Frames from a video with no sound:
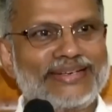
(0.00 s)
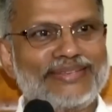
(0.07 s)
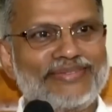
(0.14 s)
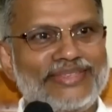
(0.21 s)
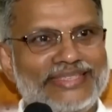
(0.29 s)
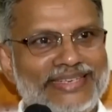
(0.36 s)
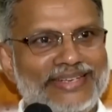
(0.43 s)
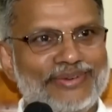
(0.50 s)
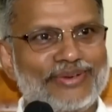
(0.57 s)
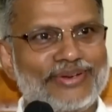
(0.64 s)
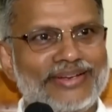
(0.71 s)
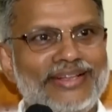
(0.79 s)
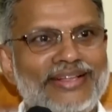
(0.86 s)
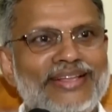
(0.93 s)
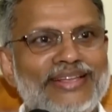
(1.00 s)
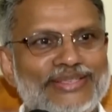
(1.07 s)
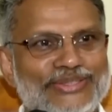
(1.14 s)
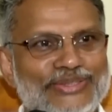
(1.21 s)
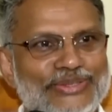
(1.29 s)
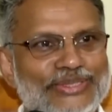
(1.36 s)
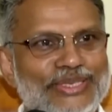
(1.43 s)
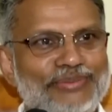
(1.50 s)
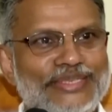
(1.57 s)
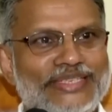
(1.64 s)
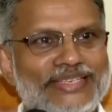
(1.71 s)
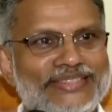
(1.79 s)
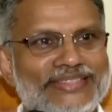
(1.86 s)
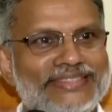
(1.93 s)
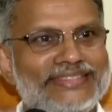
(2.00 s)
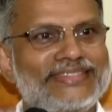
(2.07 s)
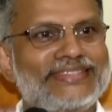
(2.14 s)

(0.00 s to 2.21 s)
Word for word: within our resource limitations.